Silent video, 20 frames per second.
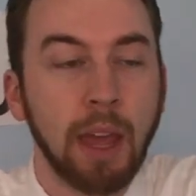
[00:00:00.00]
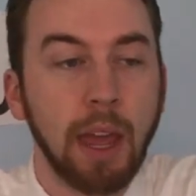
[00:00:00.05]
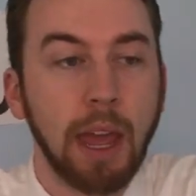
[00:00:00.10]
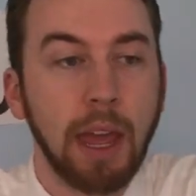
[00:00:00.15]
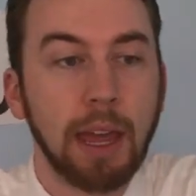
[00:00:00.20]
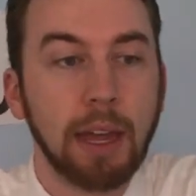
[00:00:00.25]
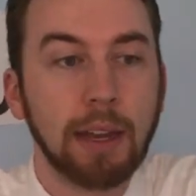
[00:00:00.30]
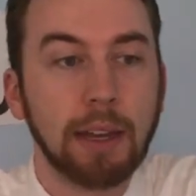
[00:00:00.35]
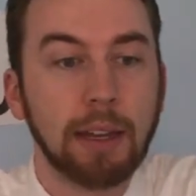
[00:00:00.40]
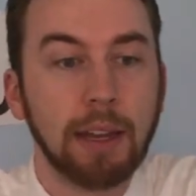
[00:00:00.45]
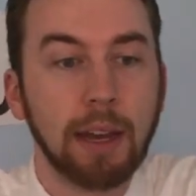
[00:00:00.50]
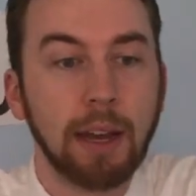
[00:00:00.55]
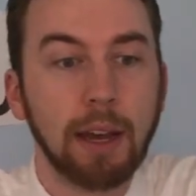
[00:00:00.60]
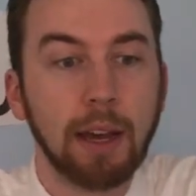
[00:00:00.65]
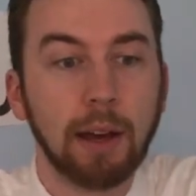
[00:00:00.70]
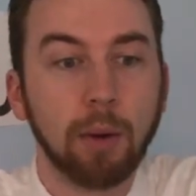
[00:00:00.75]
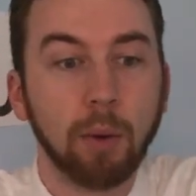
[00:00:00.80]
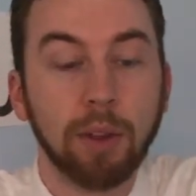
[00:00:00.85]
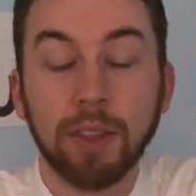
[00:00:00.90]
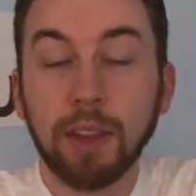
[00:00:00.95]
And
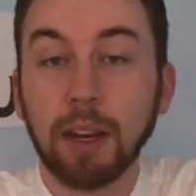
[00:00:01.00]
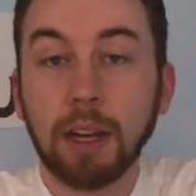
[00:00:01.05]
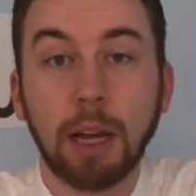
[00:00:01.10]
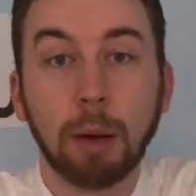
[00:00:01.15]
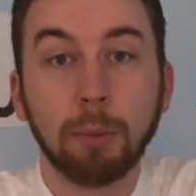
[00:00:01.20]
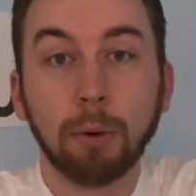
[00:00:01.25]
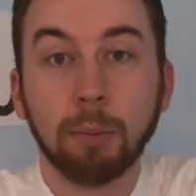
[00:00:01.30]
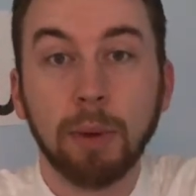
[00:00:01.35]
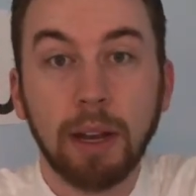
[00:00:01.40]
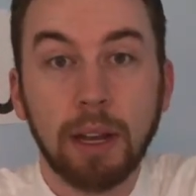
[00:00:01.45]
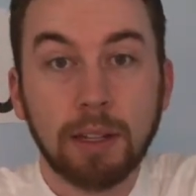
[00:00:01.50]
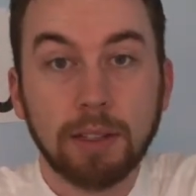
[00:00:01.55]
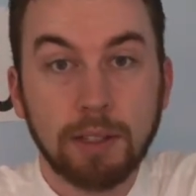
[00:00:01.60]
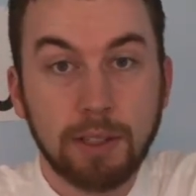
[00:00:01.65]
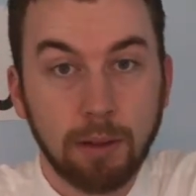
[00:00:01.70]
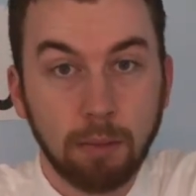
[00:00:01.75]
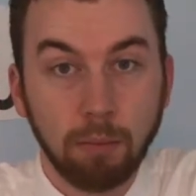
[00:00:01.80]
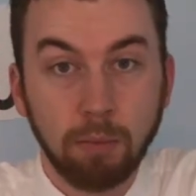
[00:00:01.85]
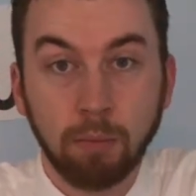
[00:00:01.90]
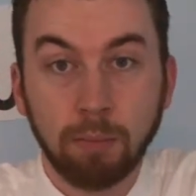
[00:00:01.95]
within a couple
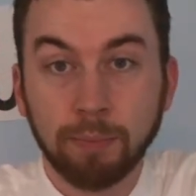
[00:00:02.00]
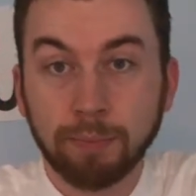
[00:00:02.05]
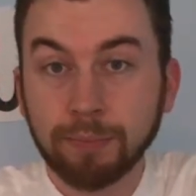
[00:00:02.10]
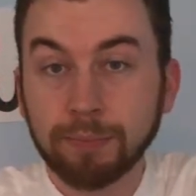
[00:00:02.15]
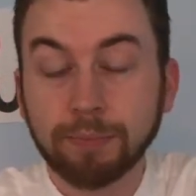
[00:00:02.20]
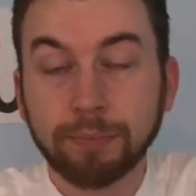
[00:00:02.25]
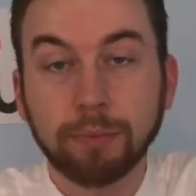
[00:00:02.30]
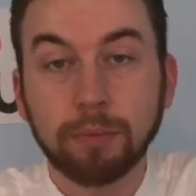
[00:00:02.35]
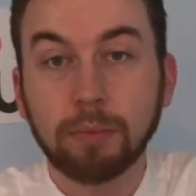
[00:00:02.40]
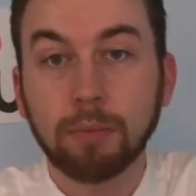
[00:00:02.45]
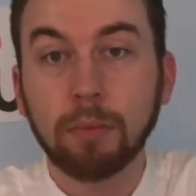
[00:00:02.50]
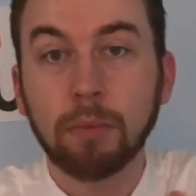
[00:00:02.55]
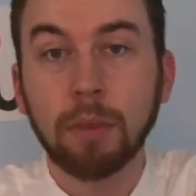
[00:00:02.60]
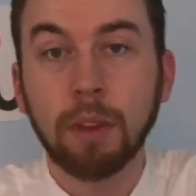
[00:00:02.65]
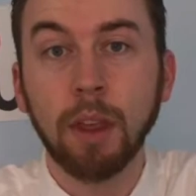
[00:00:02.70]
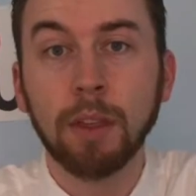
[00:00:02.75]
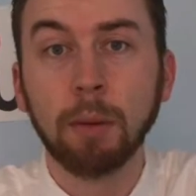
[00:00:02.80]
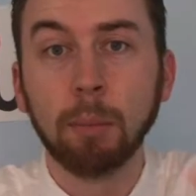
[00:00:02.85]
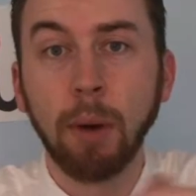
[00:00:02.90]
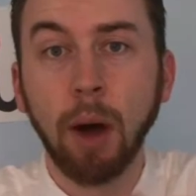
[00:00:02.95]
minutes,
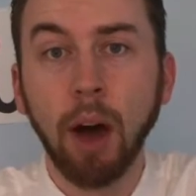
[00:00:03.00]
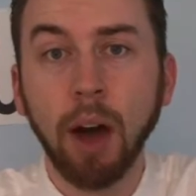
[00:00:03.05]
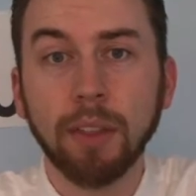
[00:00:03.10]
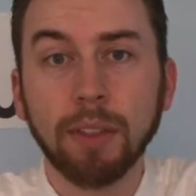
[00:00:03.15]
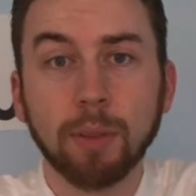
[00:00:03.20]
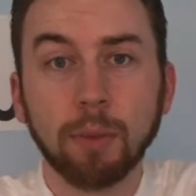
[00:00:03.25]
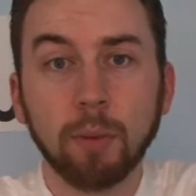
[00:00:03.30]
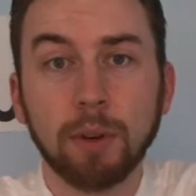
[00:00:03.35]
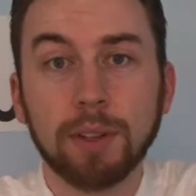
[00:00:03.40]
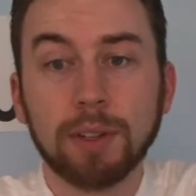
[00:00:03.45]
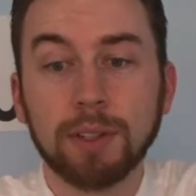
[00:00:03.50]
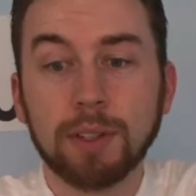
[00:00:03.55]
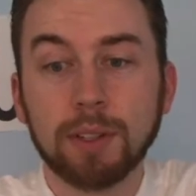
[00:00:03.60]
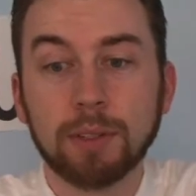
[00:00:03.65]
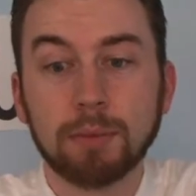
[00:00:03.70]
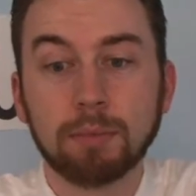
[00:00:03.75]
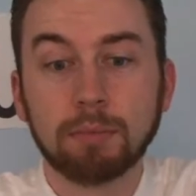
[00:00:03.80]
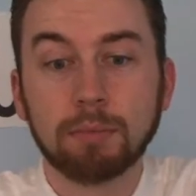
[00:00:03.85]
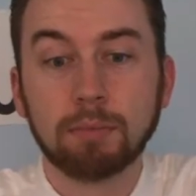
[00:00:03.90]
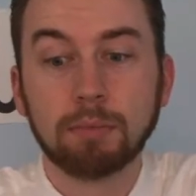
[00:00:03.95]
the moth
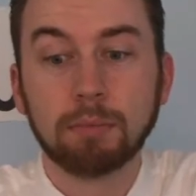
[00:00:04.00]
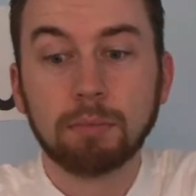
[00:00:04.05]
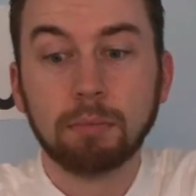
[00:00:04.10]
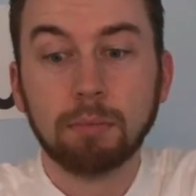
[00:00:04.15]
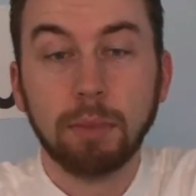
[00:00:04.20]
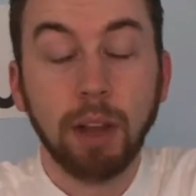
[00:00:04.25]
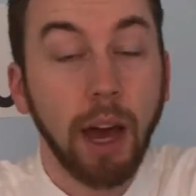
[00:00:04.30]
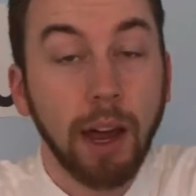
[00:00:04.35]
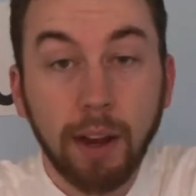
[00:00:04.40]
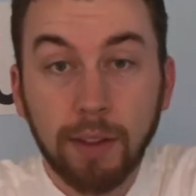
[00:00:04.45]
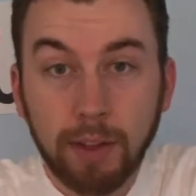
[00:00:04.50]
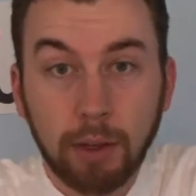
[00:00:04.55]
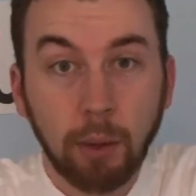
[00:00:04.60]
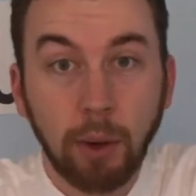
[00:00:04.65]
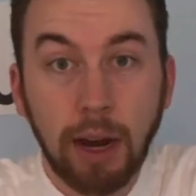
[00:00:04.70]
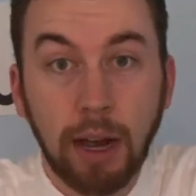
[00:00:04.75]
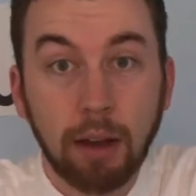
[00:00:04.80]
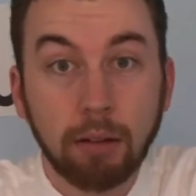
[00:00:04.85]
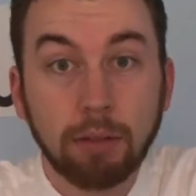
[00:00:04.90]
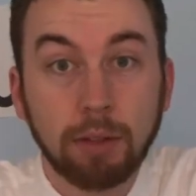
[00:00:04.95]
was not on the
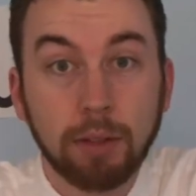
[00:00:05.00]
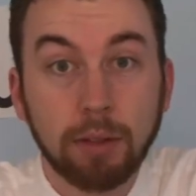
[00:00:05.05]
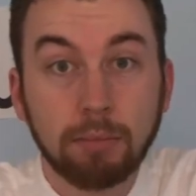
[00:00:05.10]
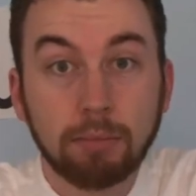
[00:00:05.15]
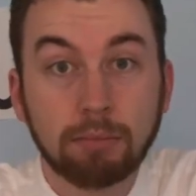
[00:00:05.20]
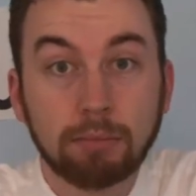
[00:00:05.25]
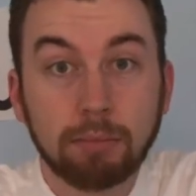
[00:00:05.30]
ground.